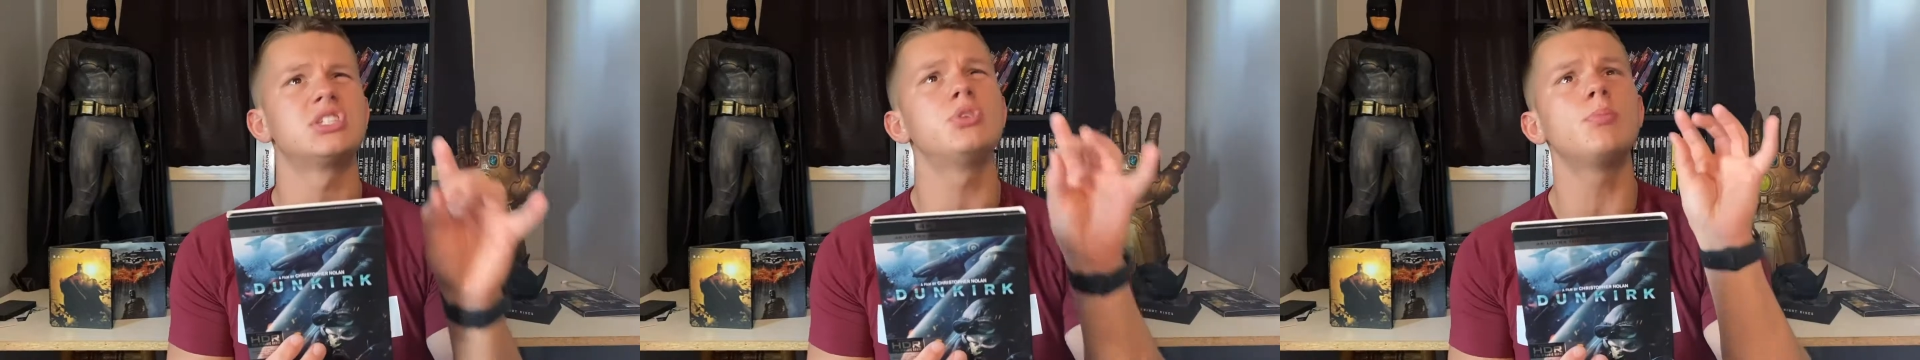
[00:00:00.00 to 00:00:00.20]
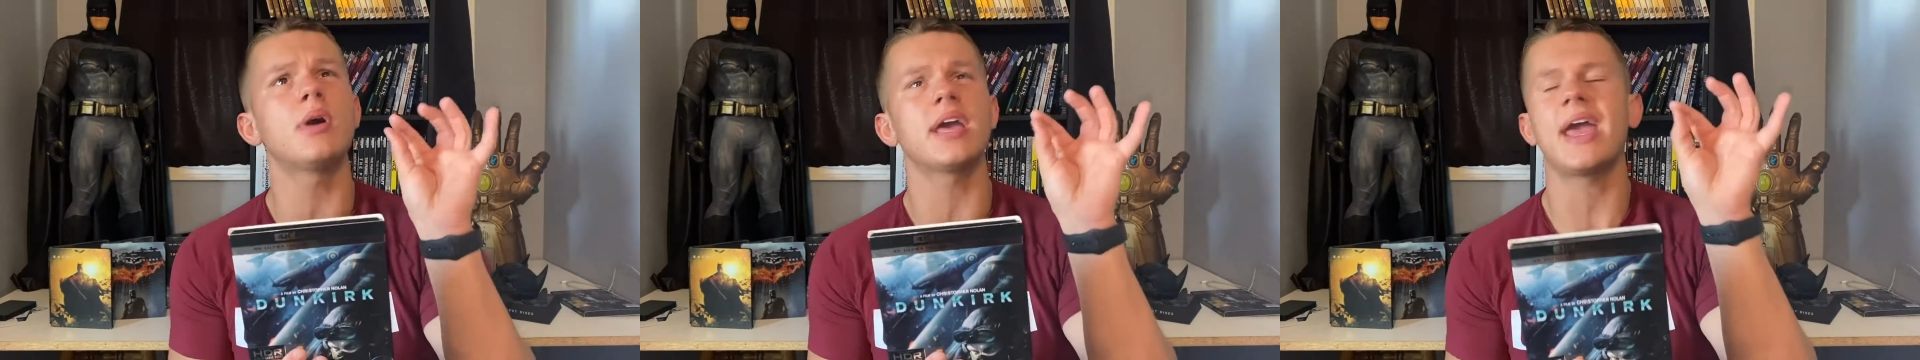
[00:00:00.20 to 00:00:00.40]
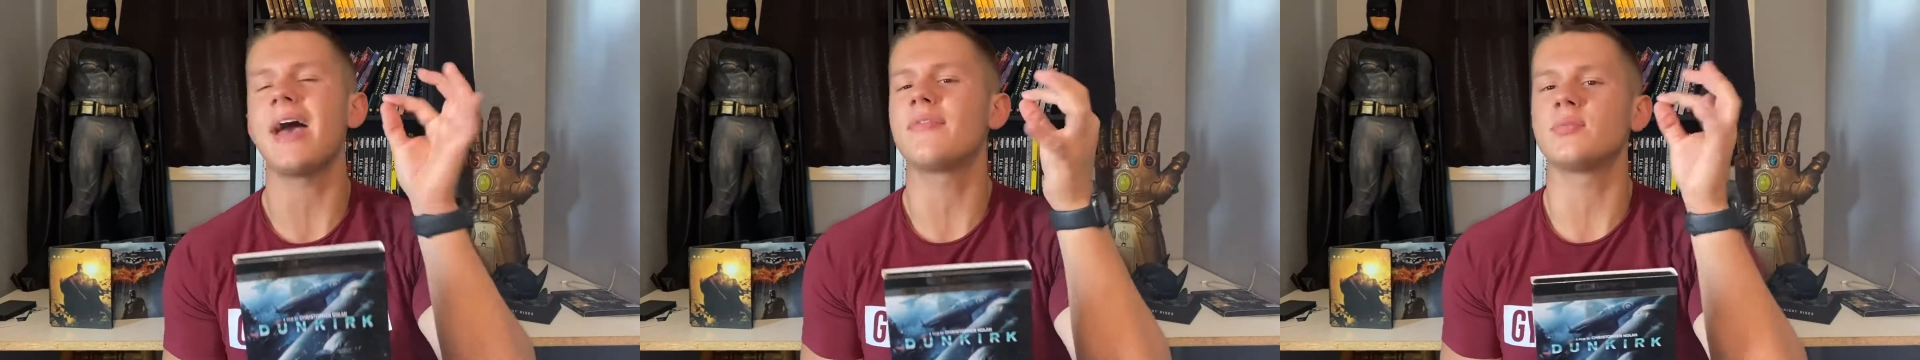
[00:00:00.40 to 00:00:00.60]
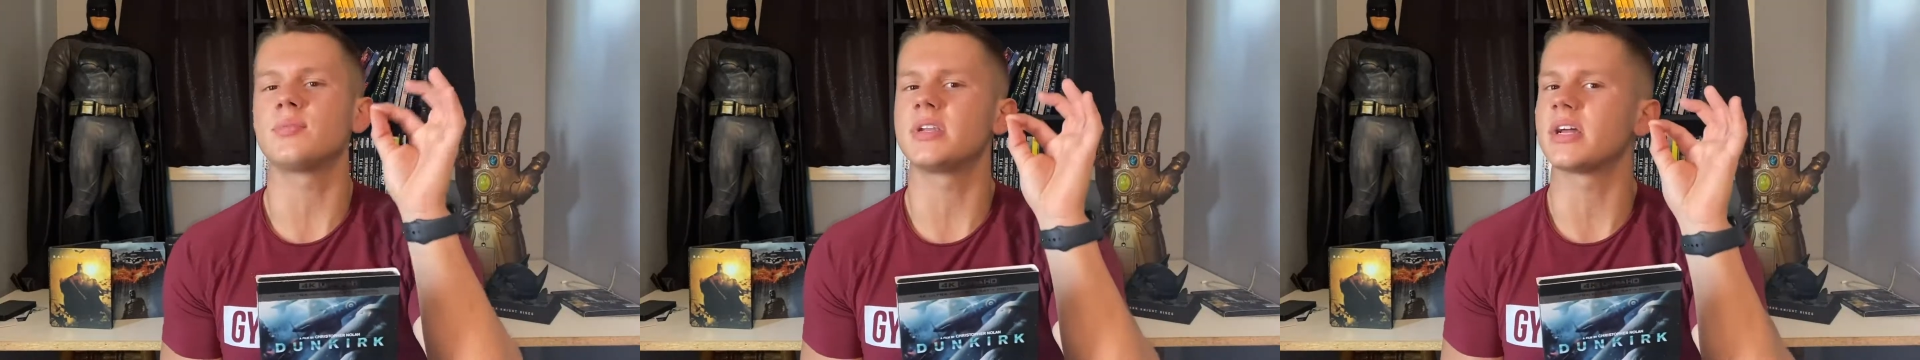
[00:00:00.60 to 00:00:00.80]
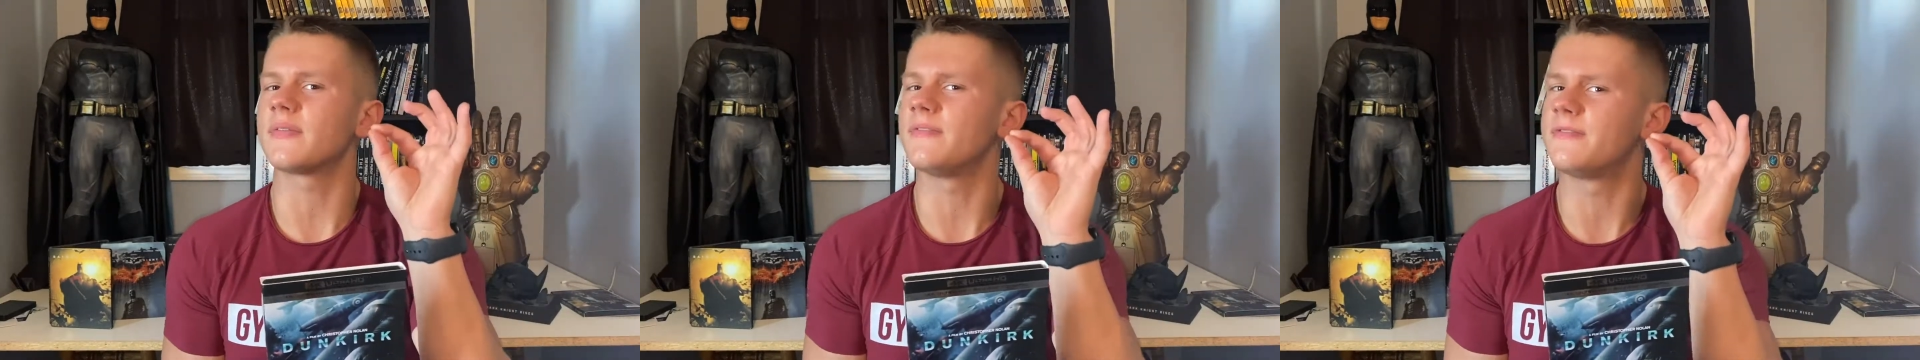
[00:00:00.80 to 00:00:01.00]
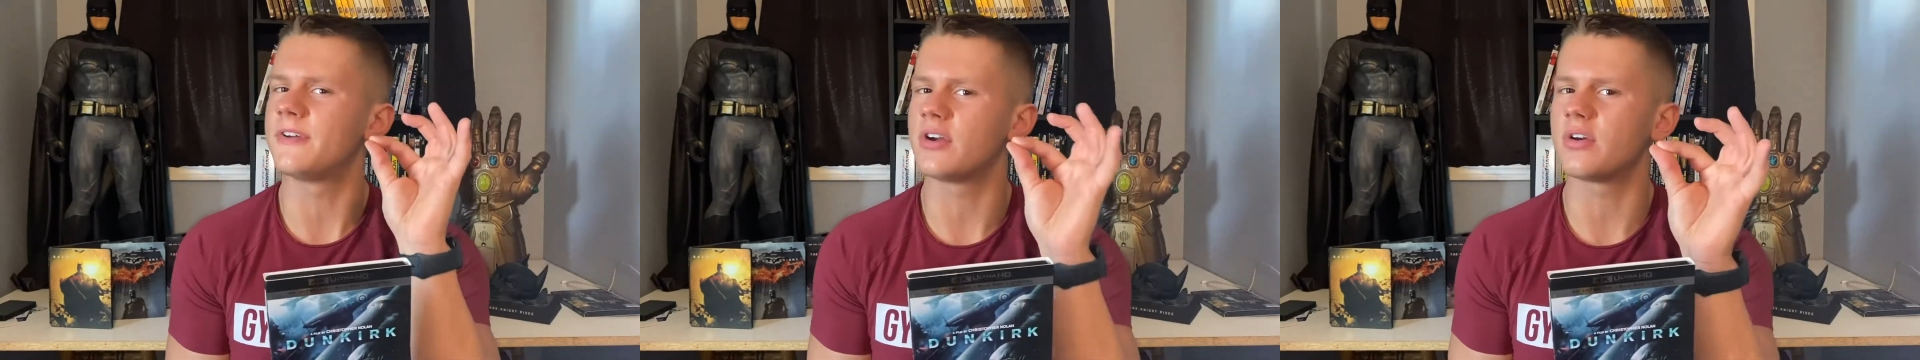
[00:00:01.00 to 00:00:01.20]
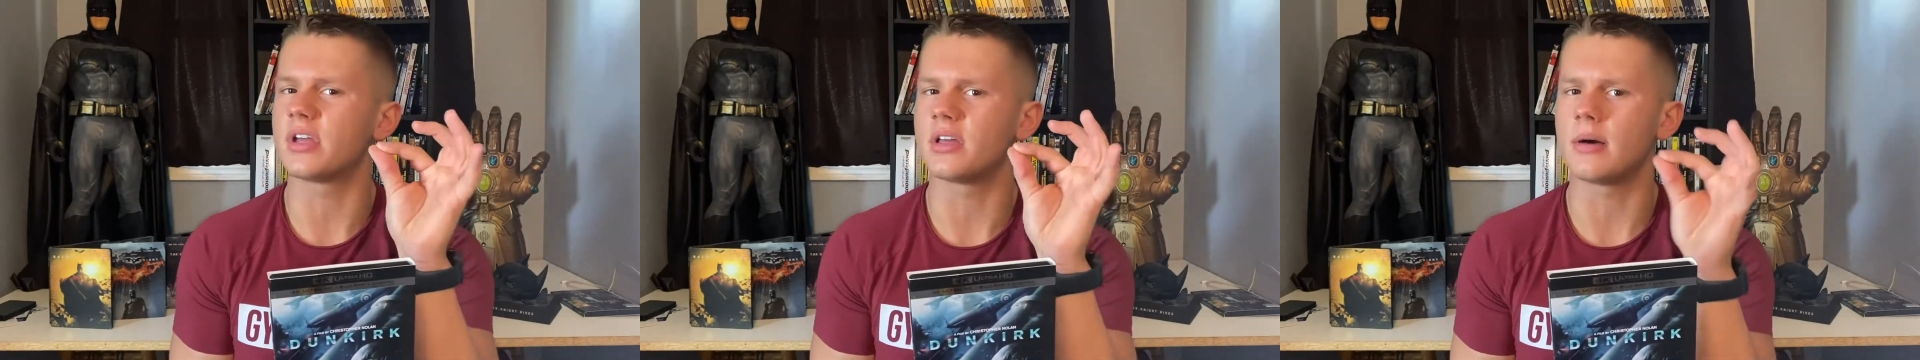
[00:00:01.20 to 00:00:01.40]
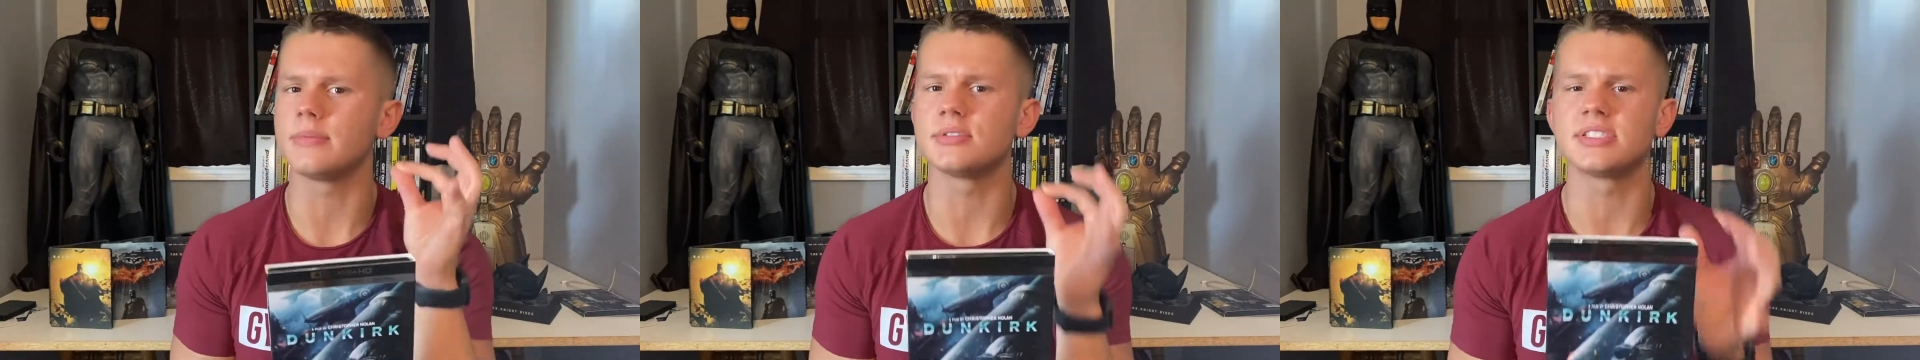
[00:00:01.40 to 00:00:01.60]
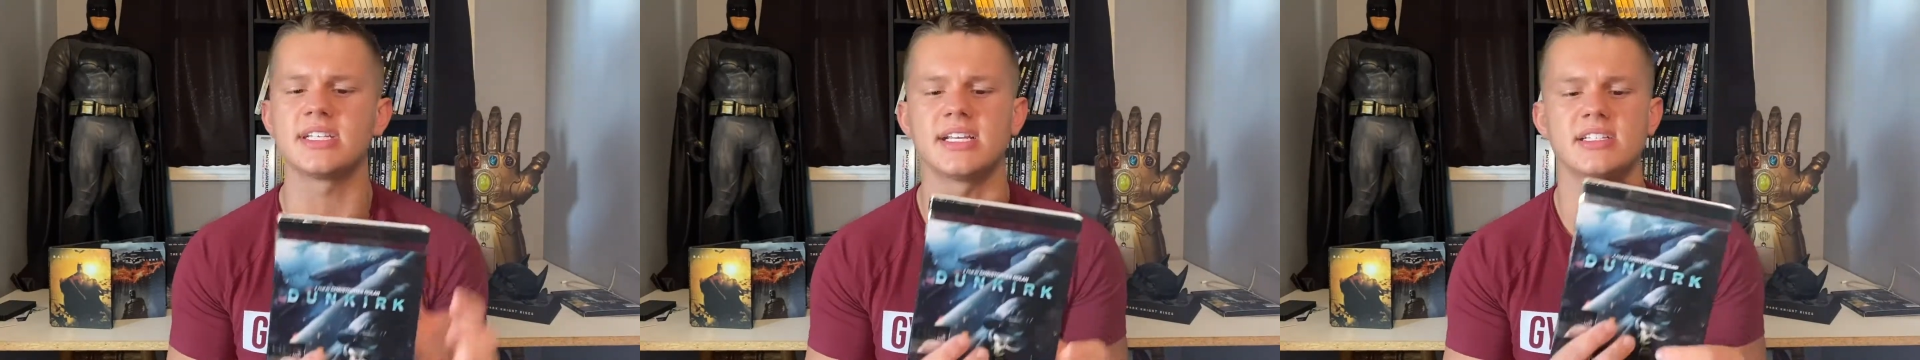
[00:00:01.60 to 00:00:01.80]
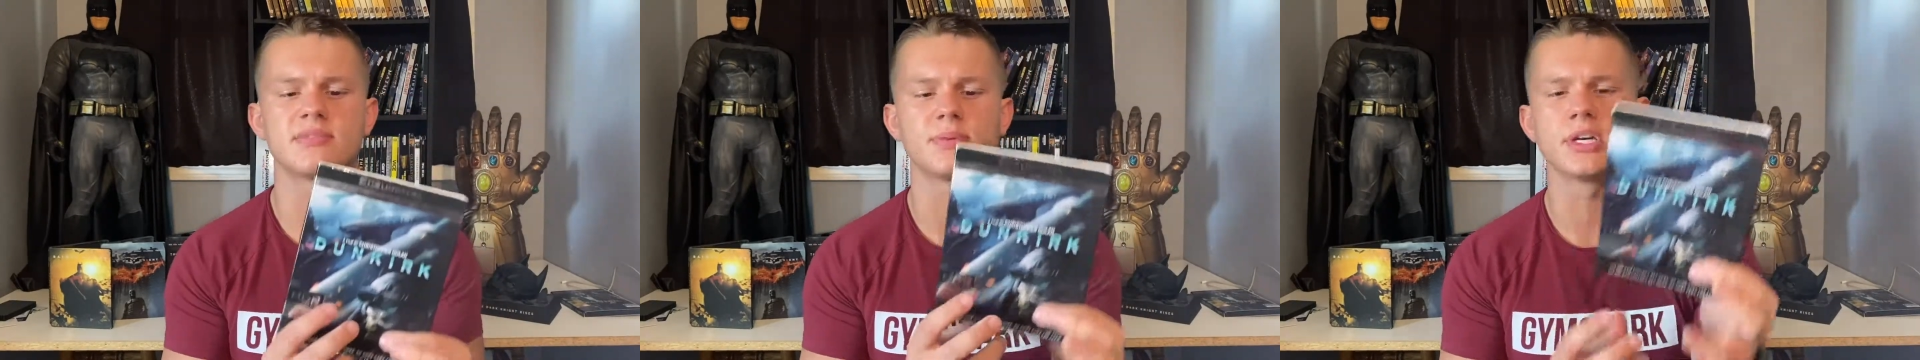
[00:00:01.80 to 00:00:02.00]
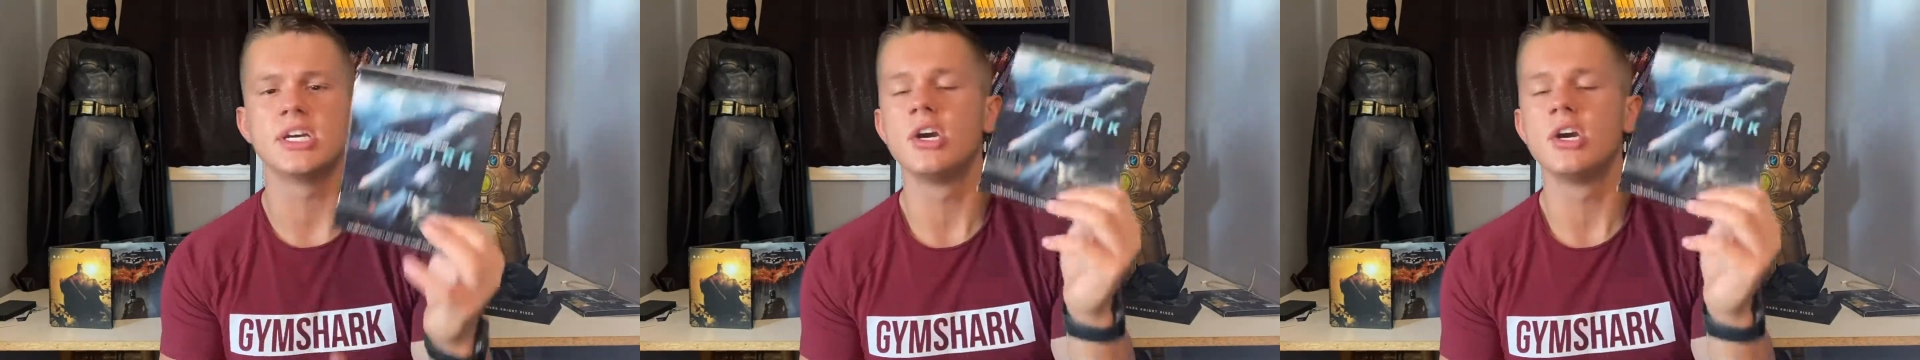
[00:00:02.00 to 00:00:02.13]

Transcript: You might have them in a very couple scenes, but